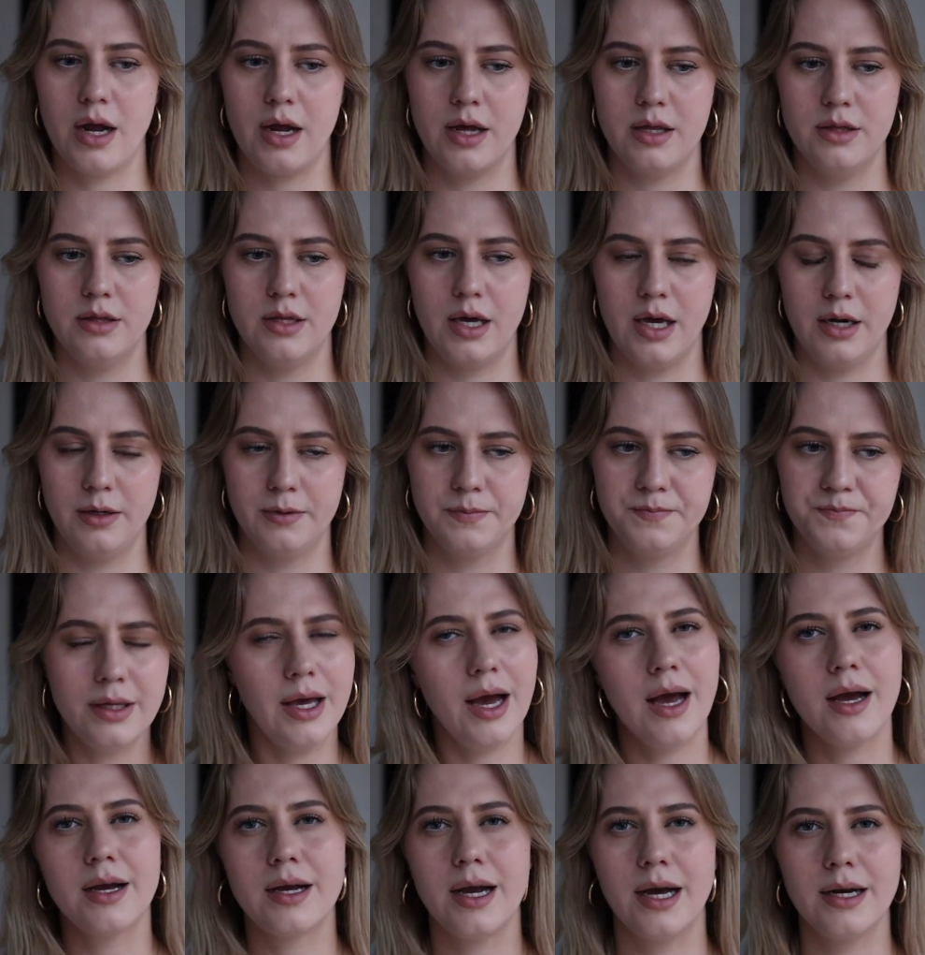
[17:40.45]
And then
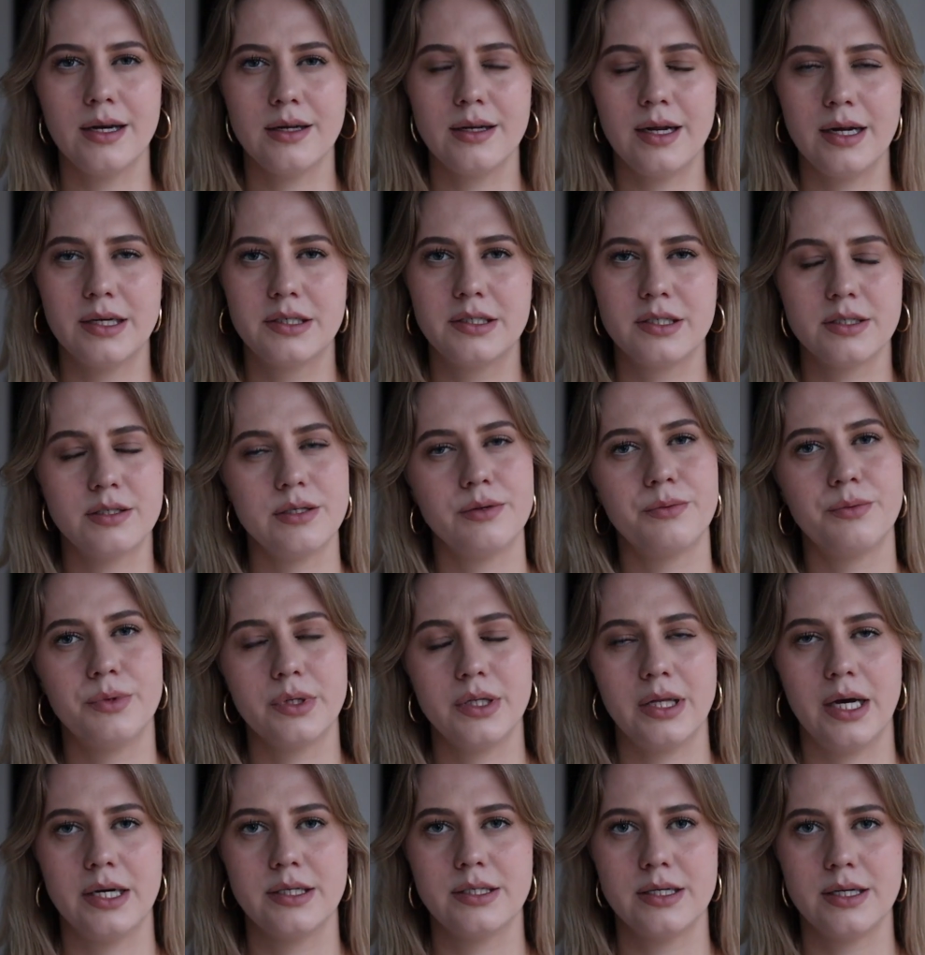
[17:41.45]
yeah, kind of like just
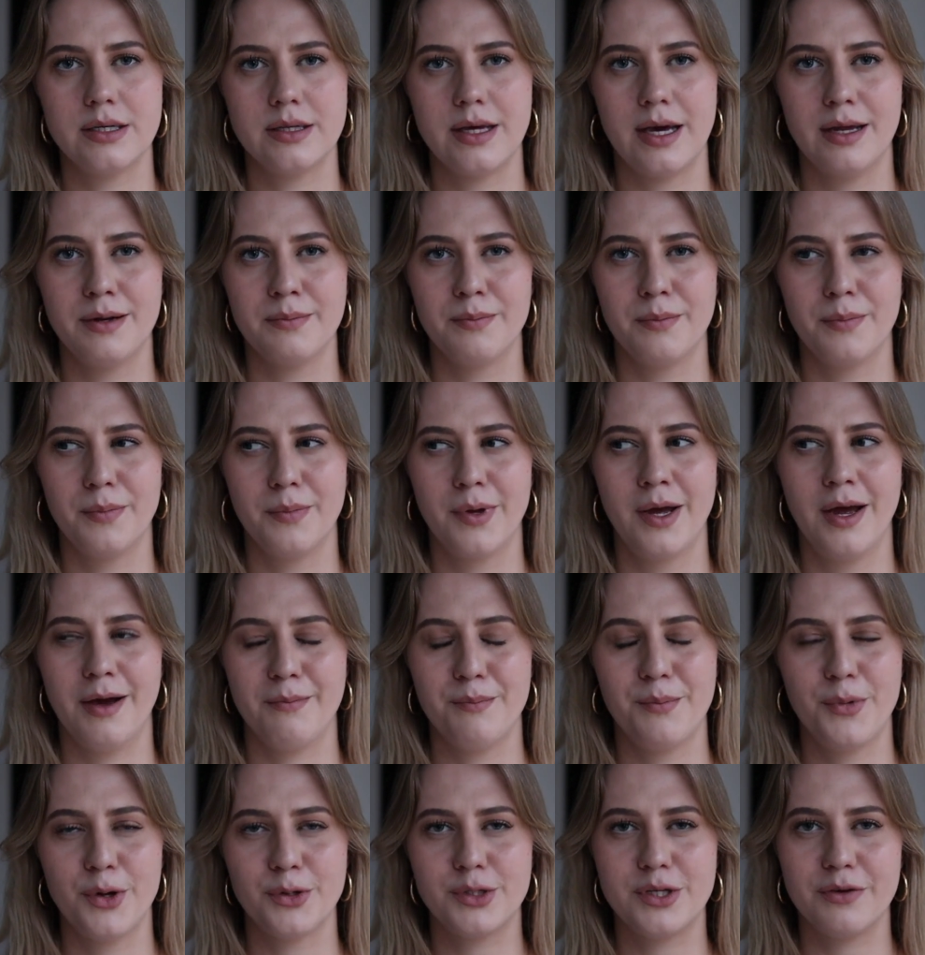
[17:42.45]
realizing that
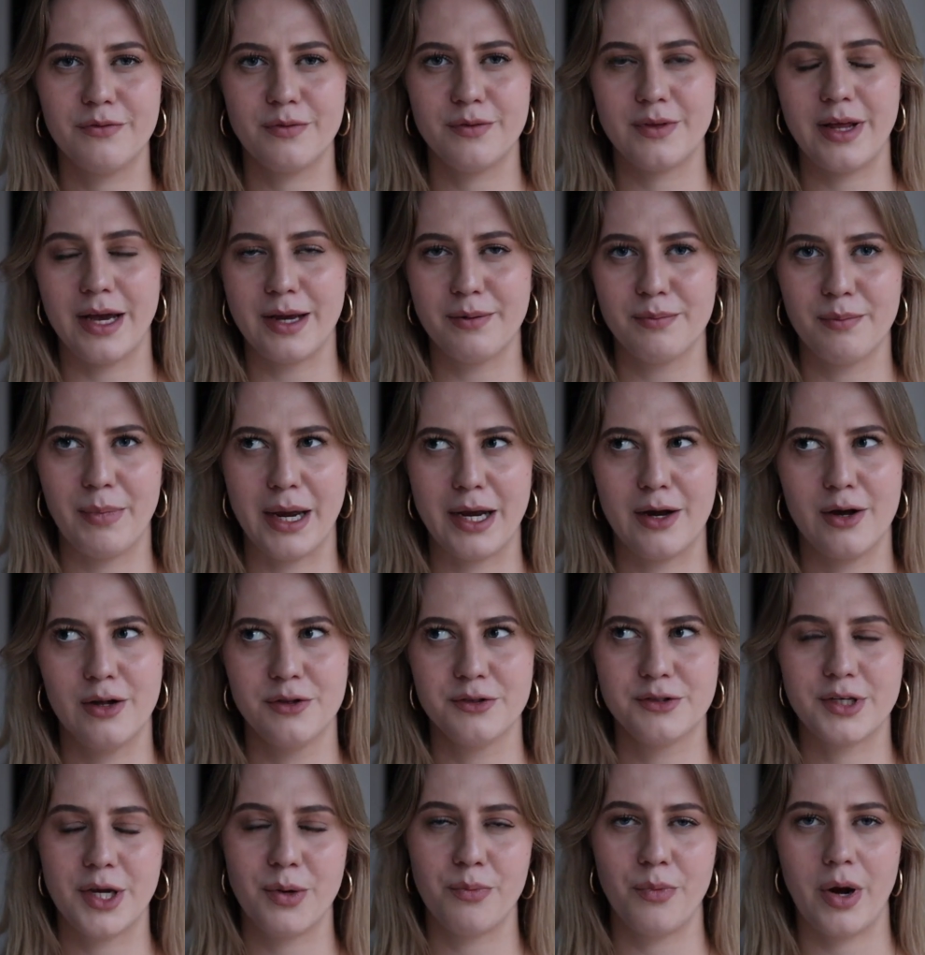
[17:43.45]
most of like my color
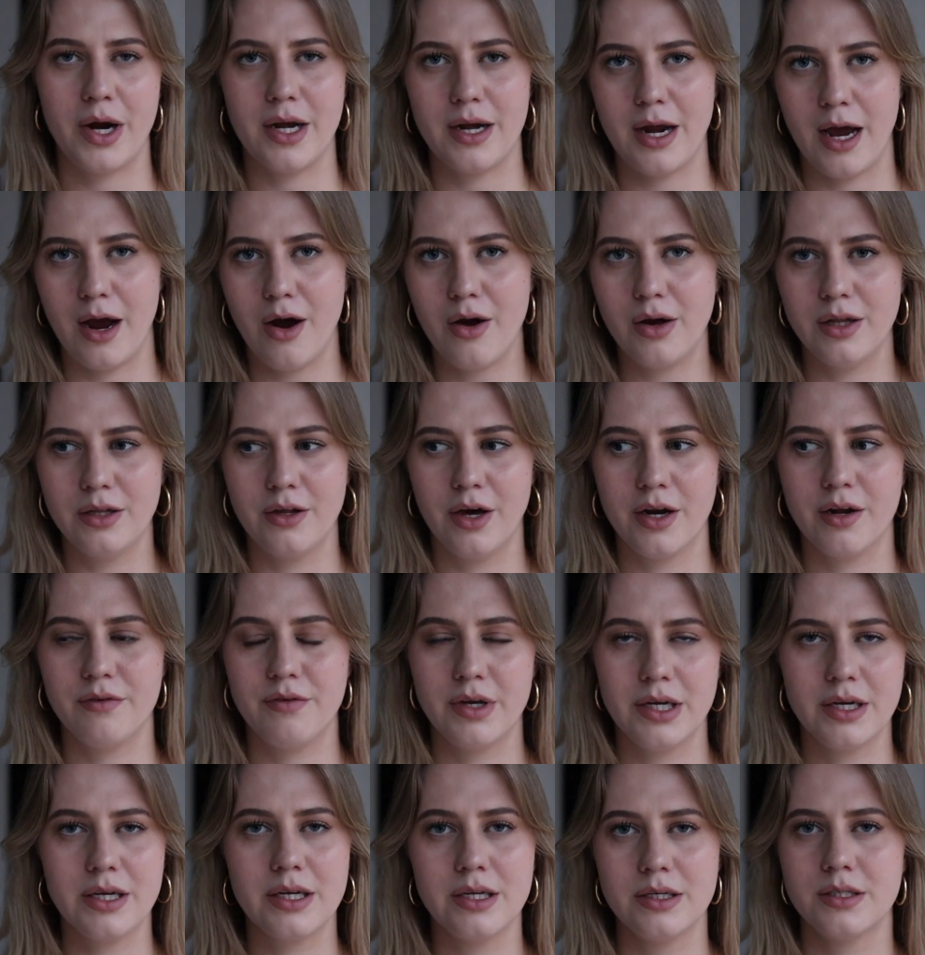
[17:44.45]
scheme right now, a lot of
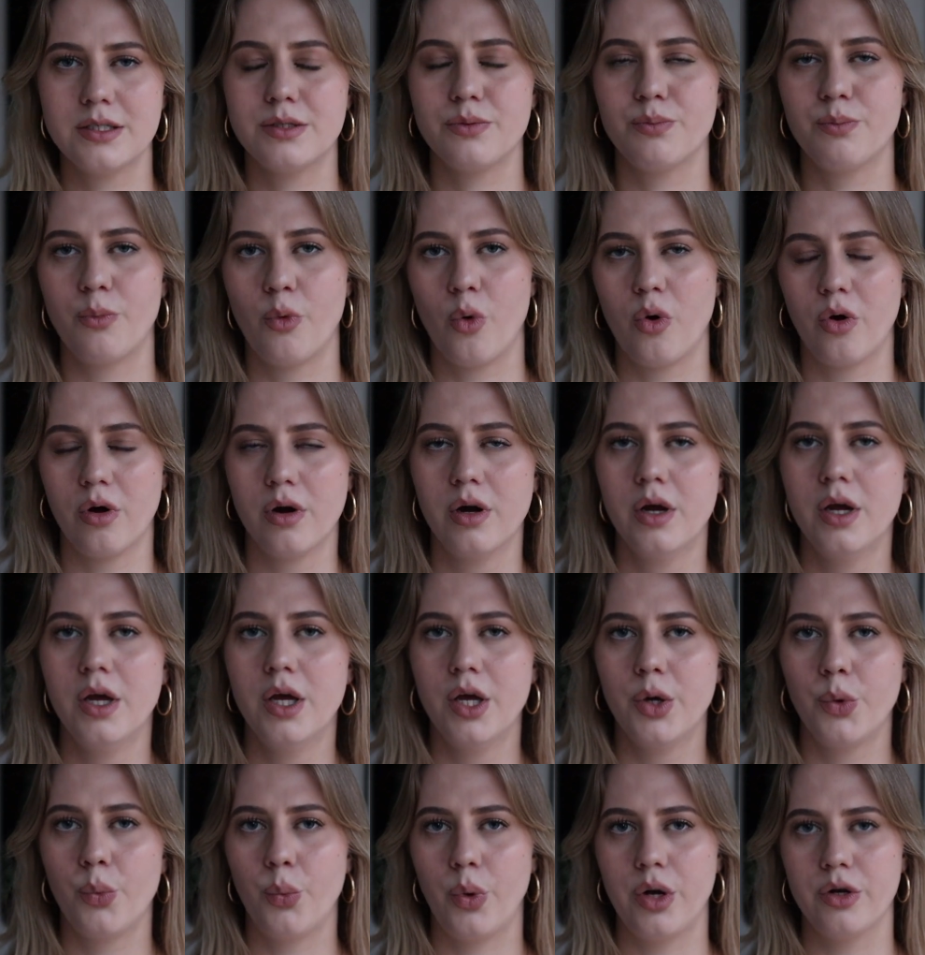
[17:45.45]
it is more
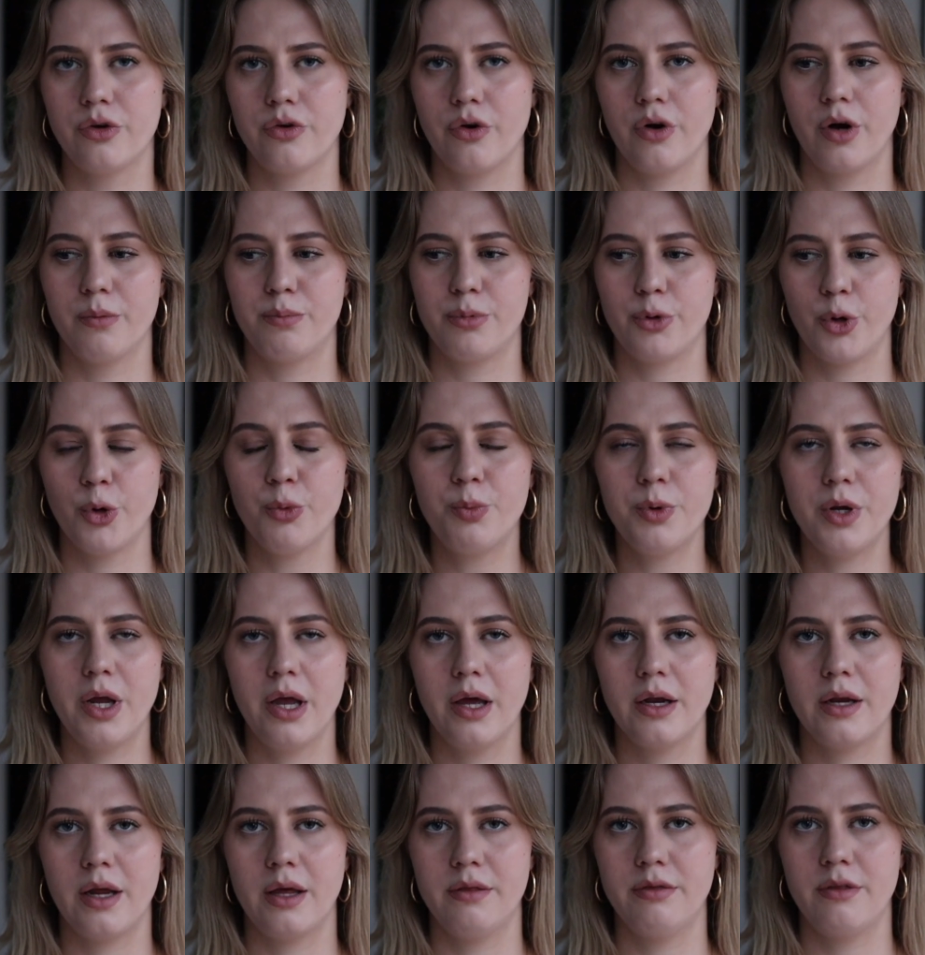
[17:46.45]
winter
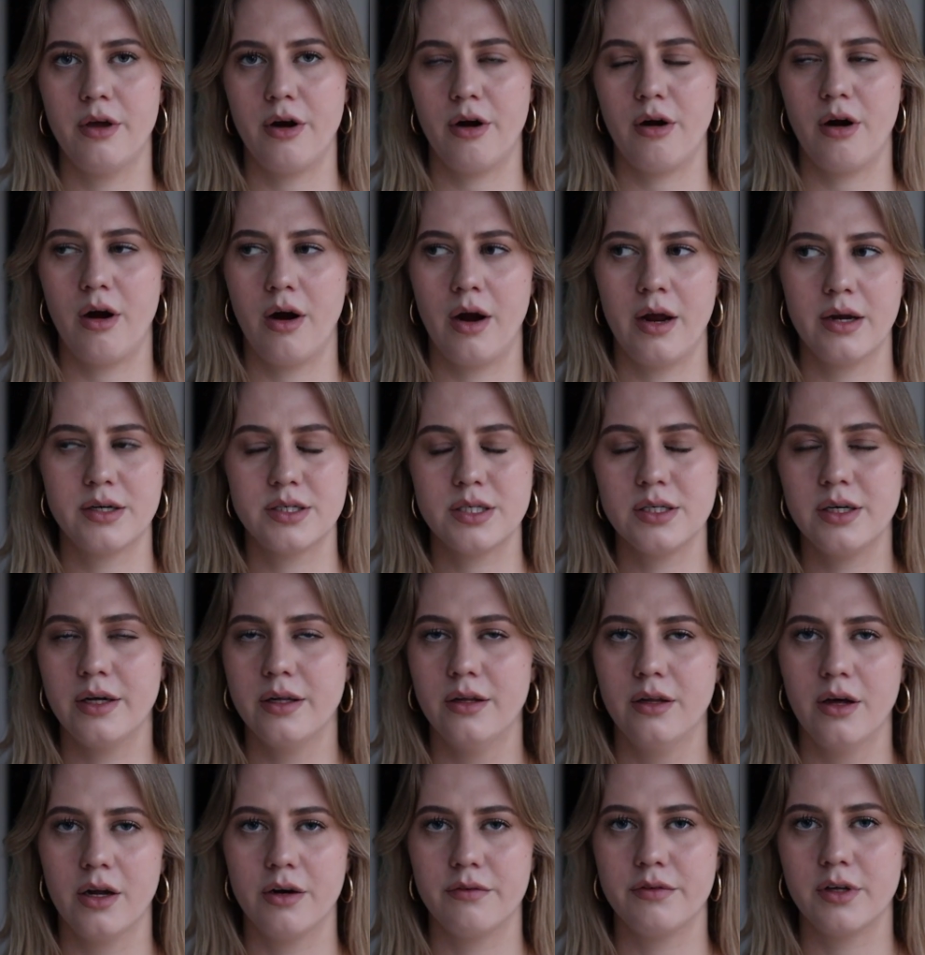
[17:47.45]
appropriate, and there are actually a
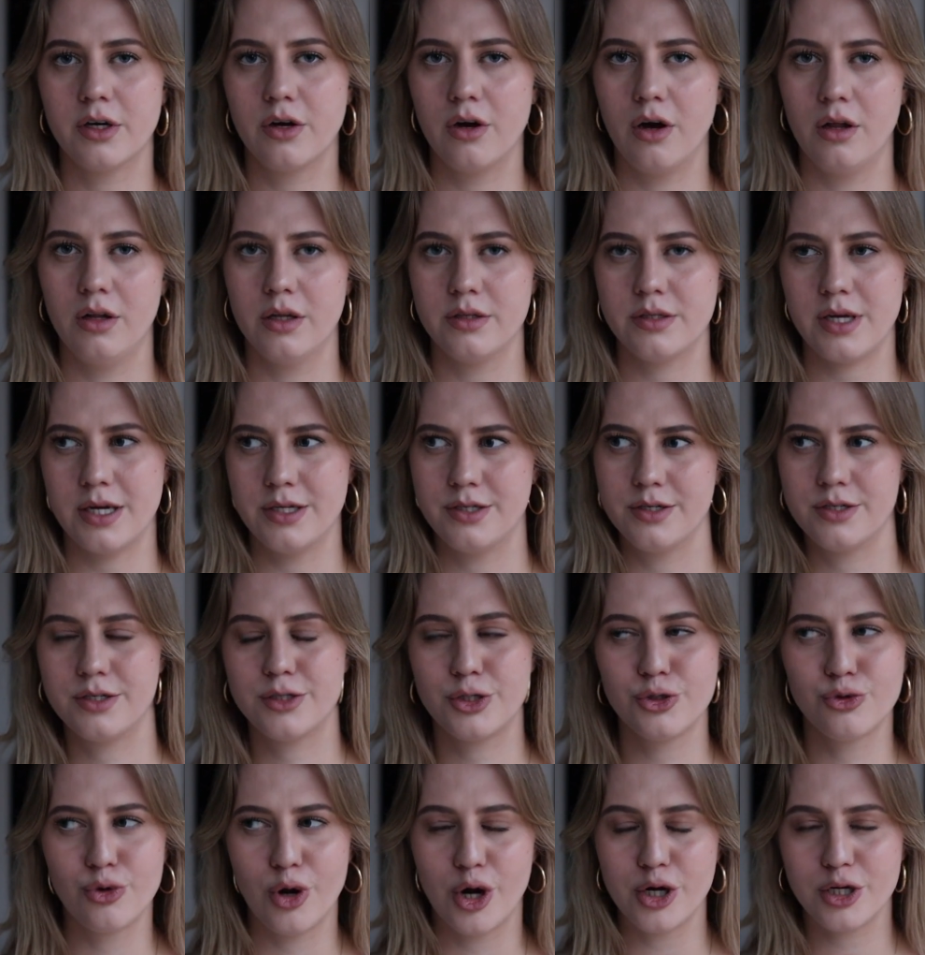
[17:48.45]
lot of the colors I just
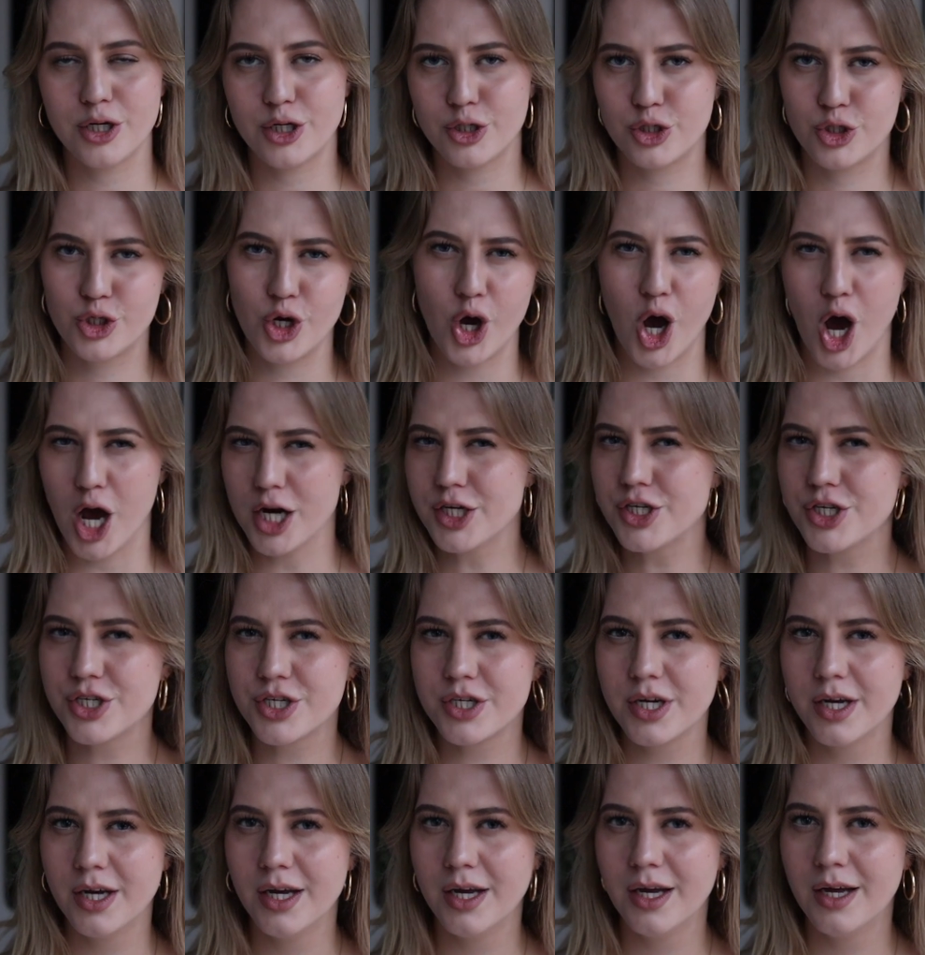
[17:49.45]
do not touch